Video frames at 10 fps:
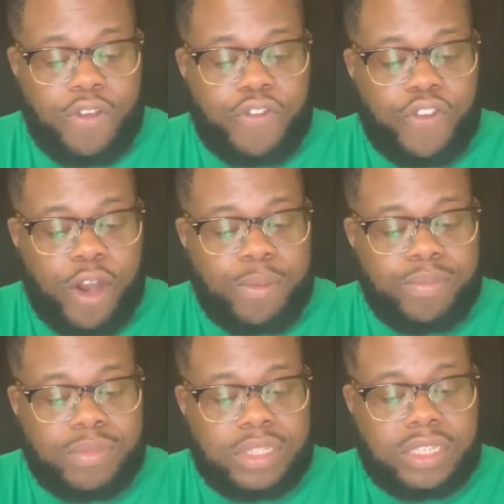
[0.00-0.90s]

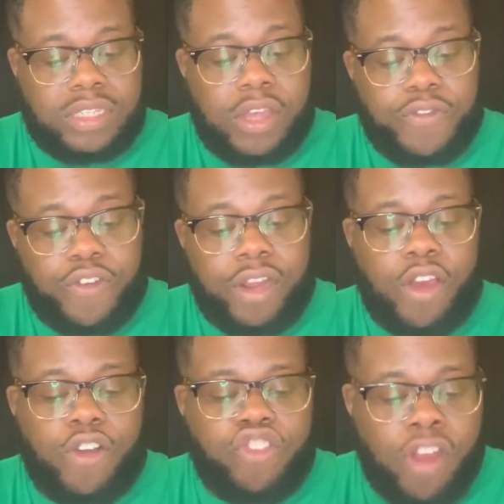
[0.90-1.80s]
from suffering
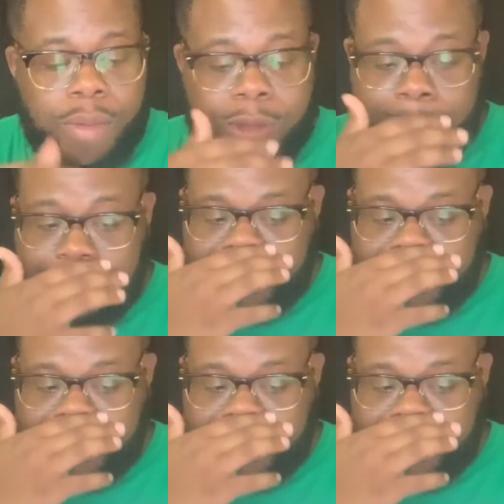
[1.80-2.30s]
or trauma.